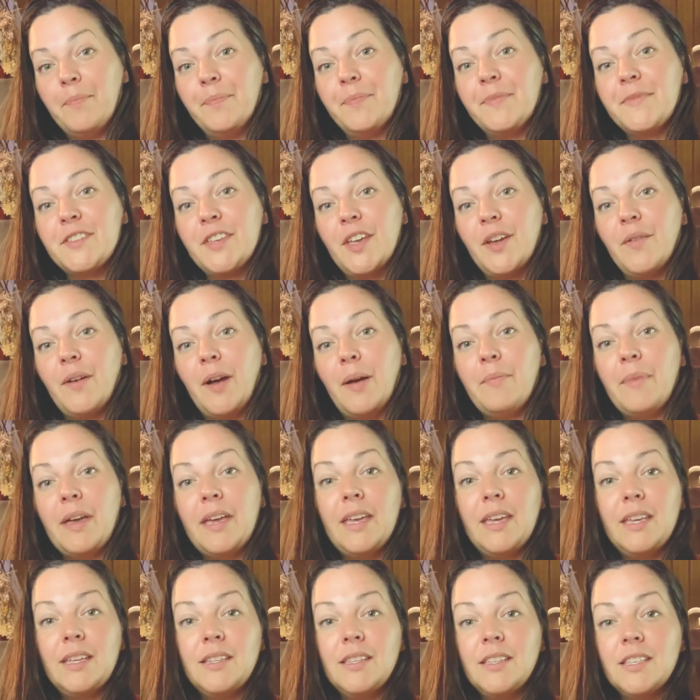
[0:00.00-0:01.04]
So I
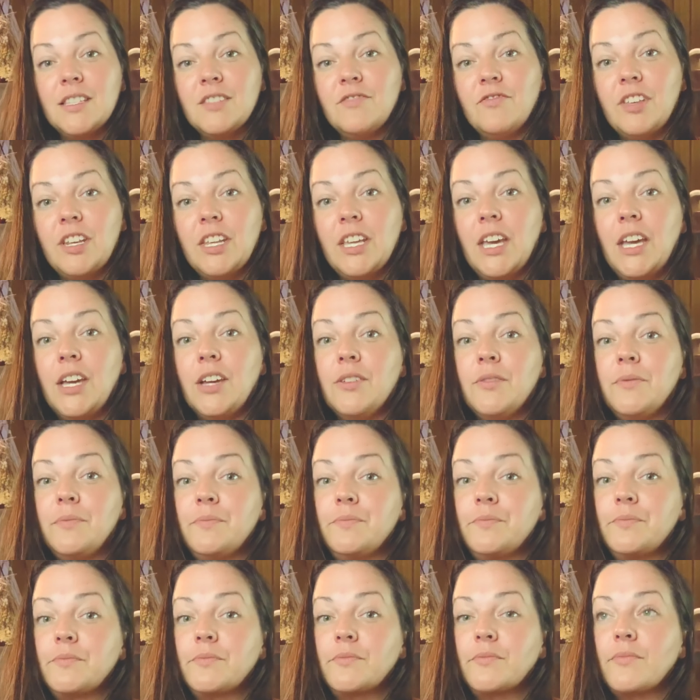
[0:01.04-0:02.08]
may end this video
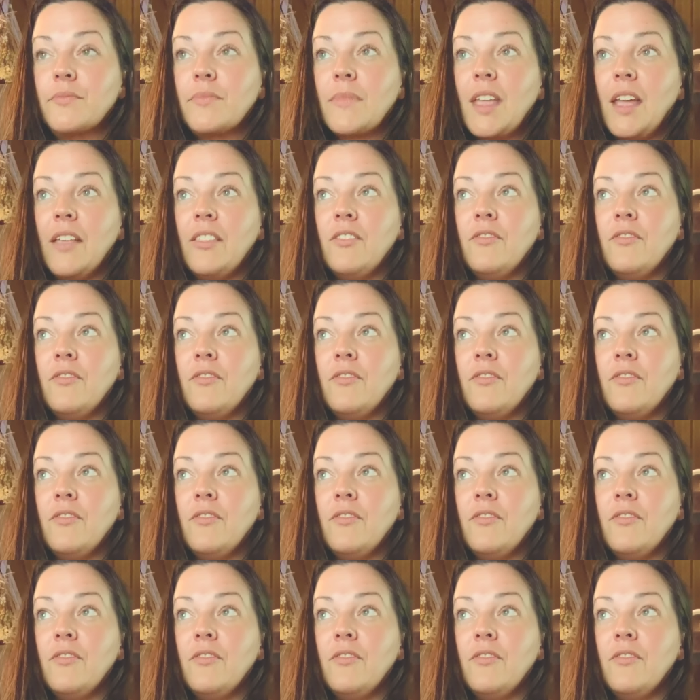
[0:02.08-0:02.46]
at